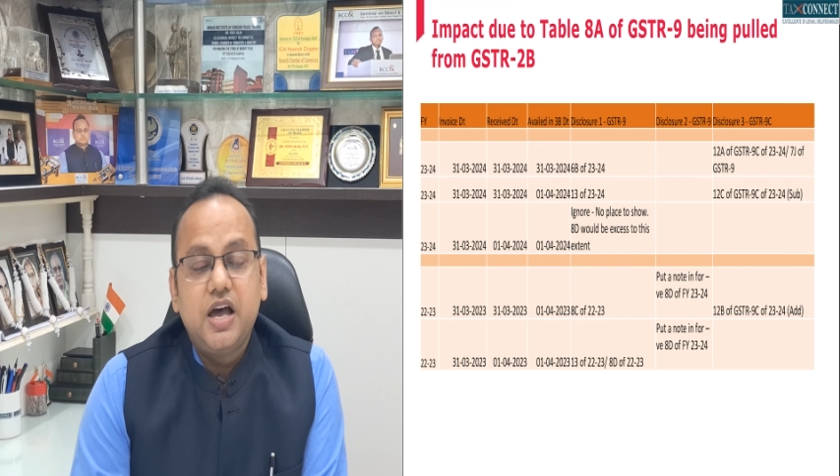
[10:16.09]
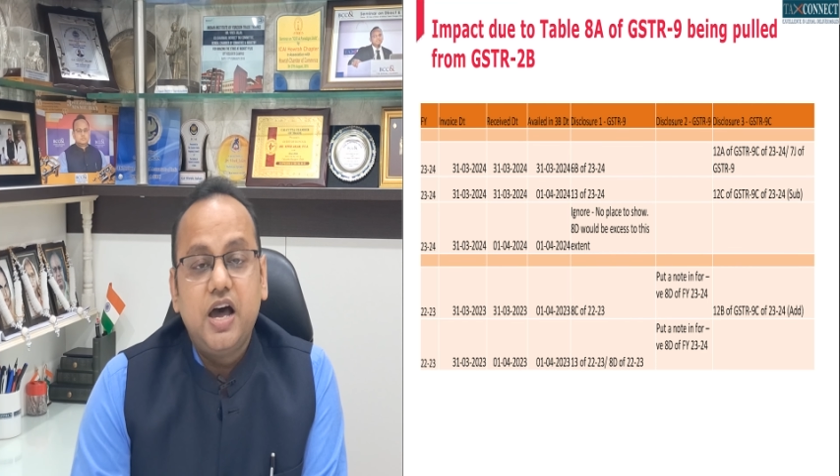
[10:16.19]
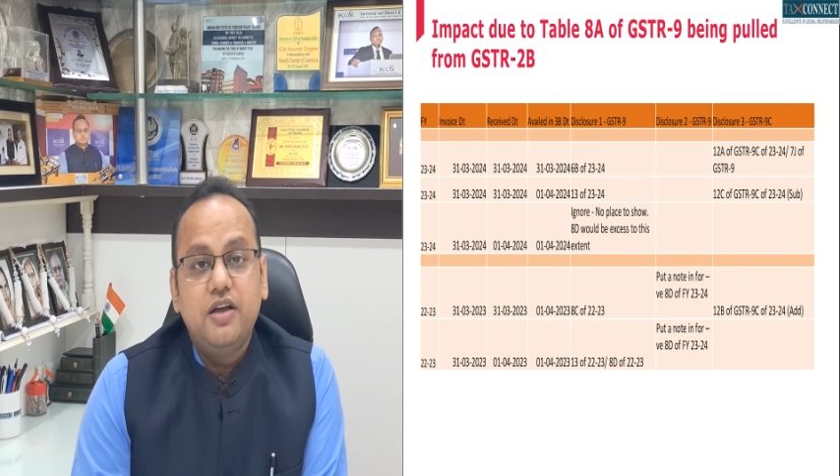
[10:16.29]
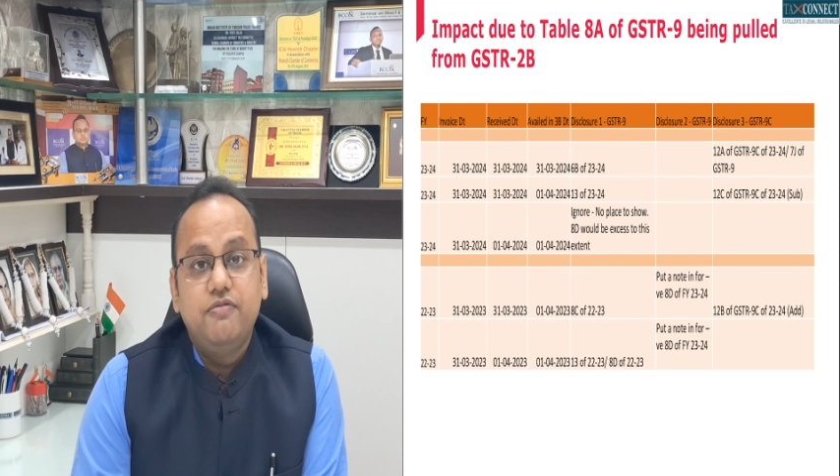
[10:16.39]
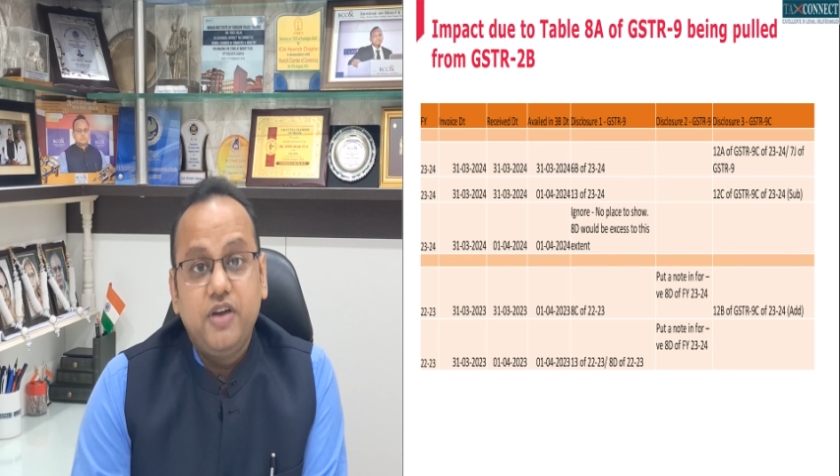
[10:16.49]

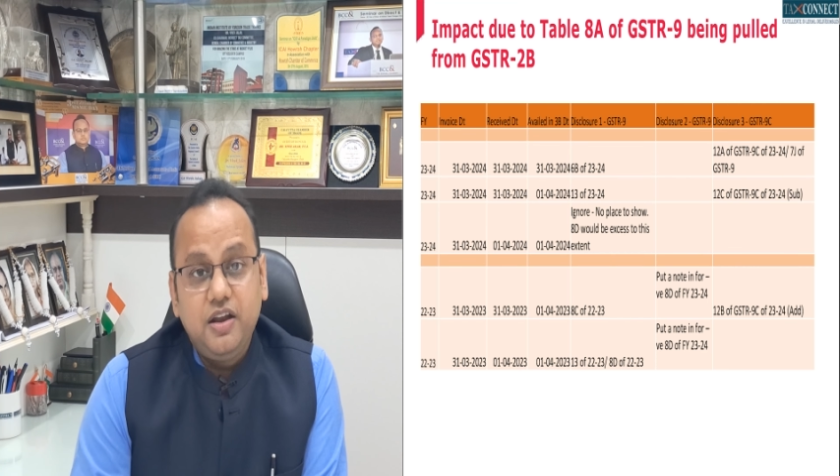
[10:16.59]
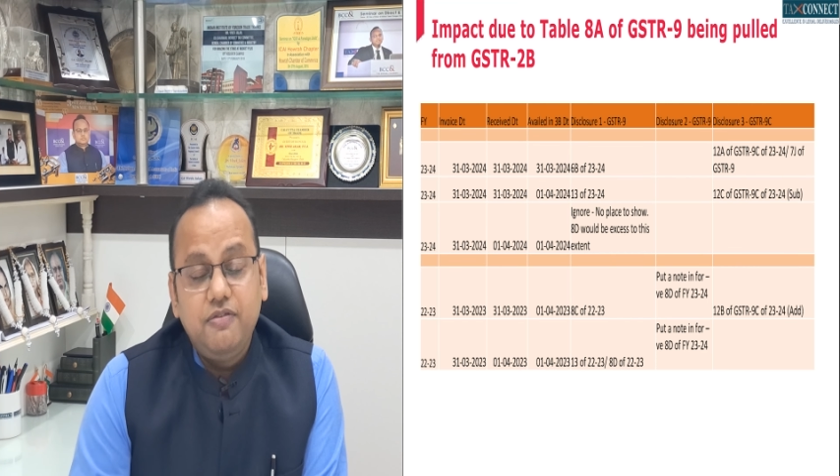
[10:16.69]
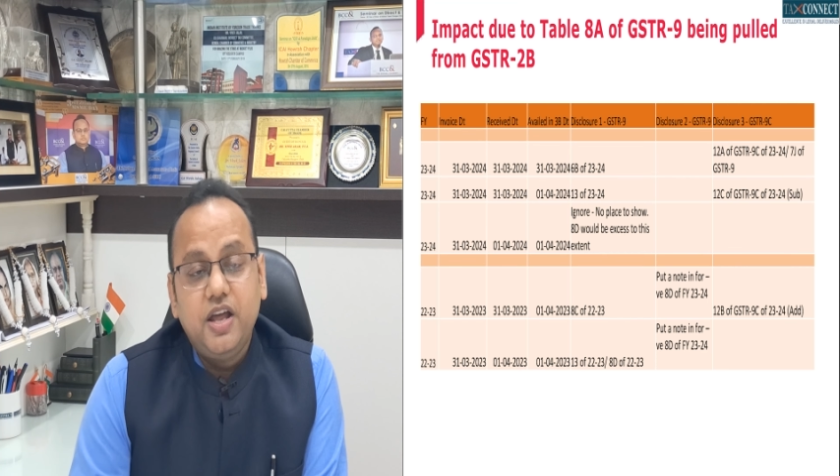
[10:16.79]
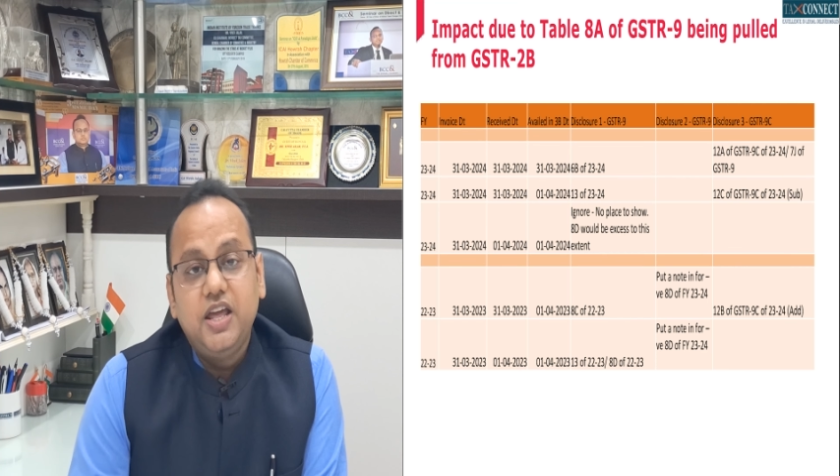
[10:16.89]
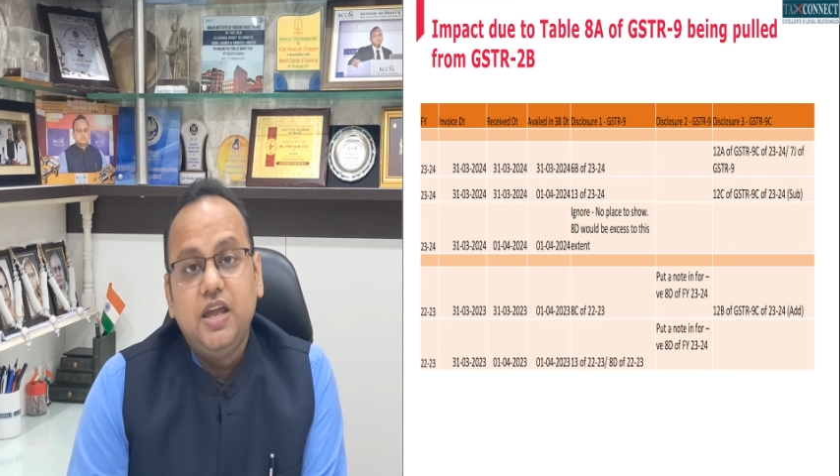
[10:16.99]
are
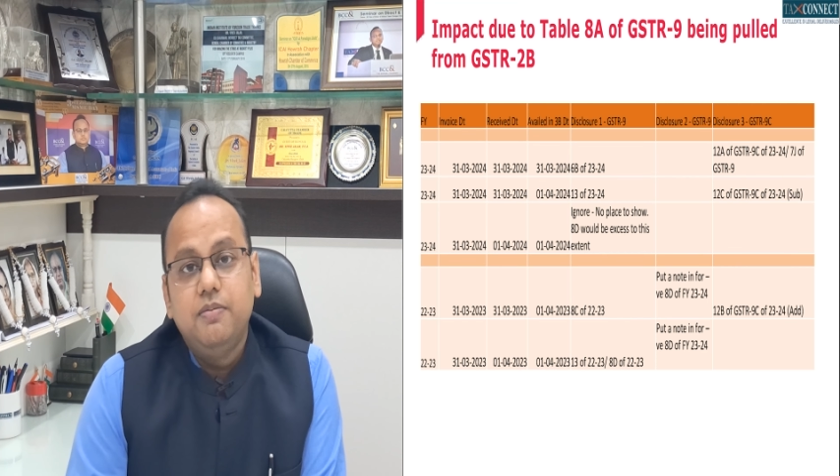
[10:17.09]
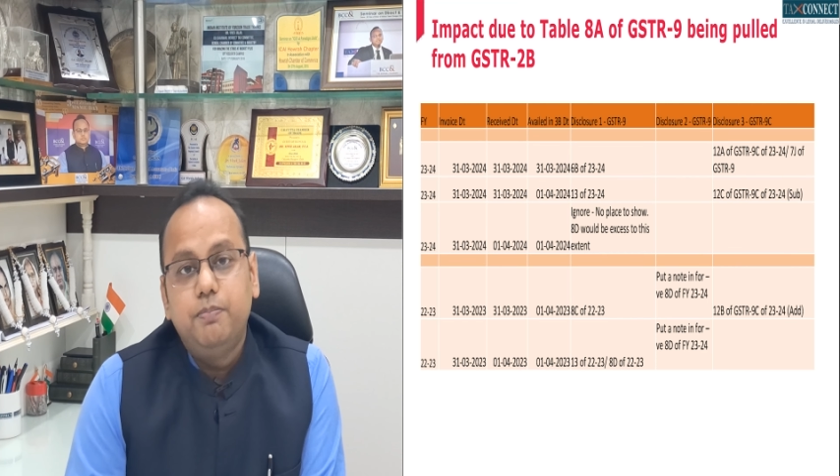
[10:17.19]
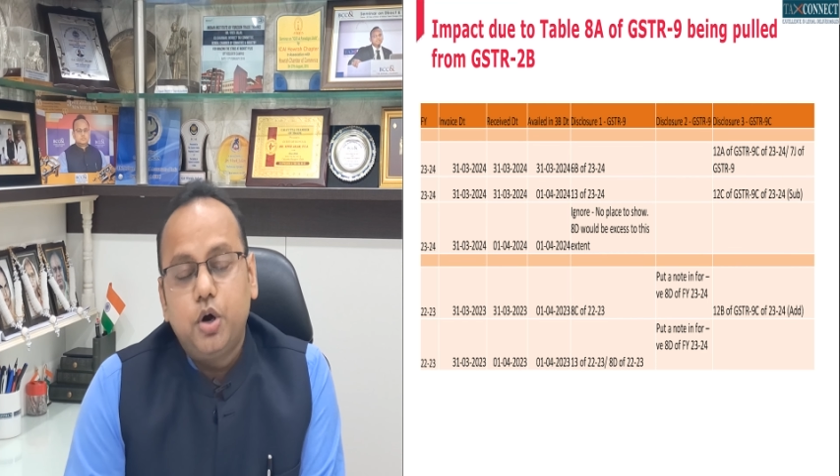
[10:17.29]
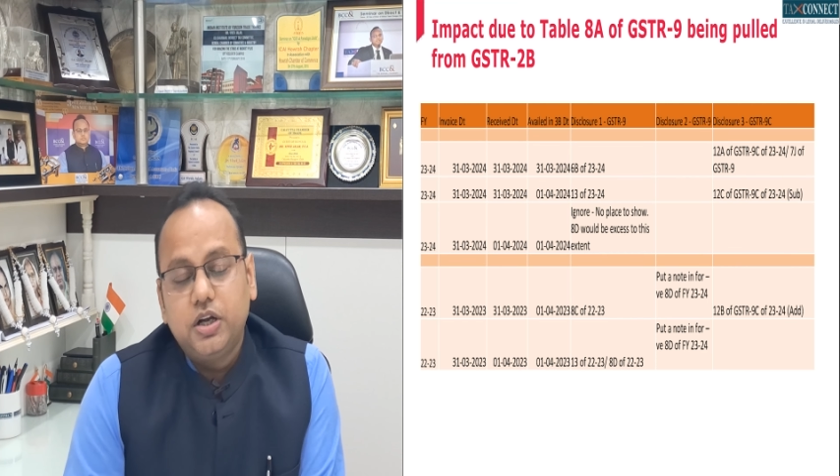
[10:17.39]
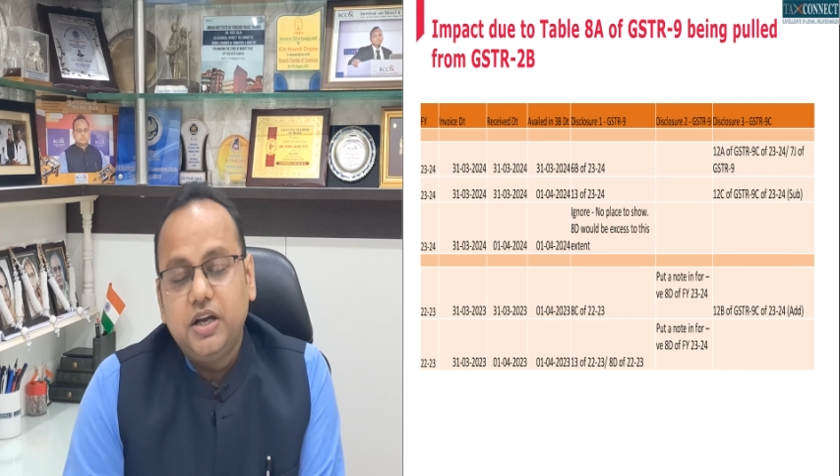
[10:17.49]
very
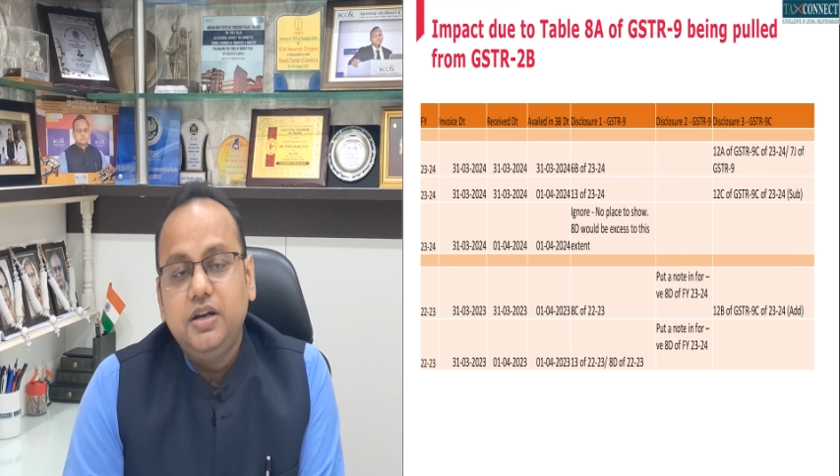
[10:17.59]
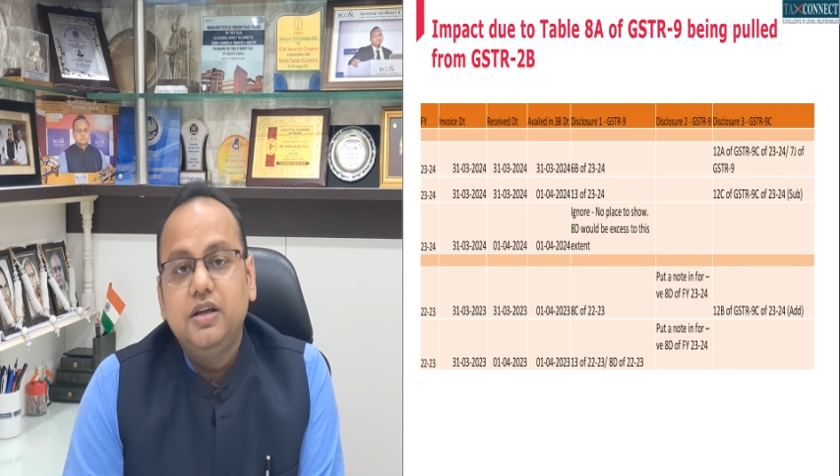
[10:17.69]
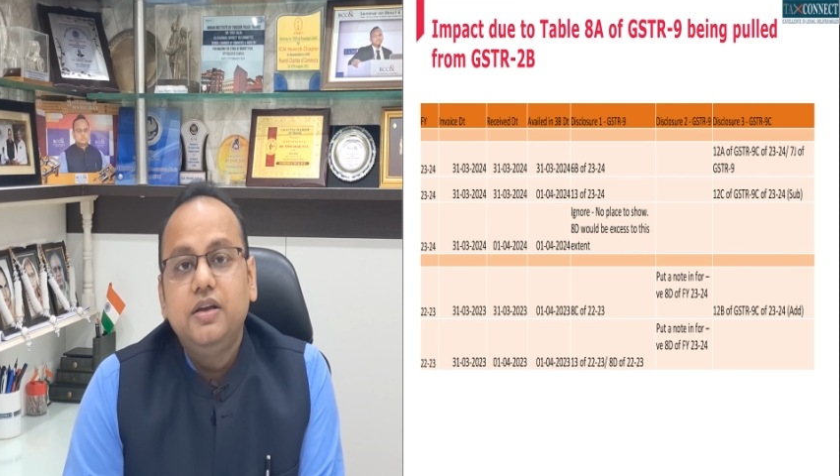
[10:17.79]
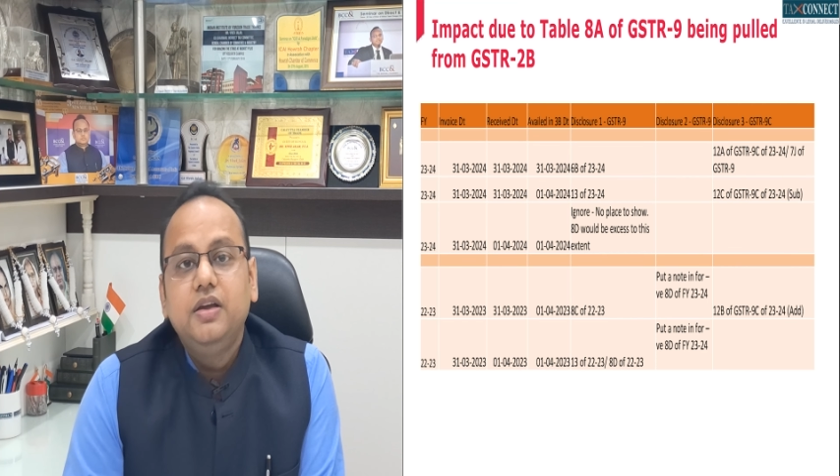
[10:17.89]
important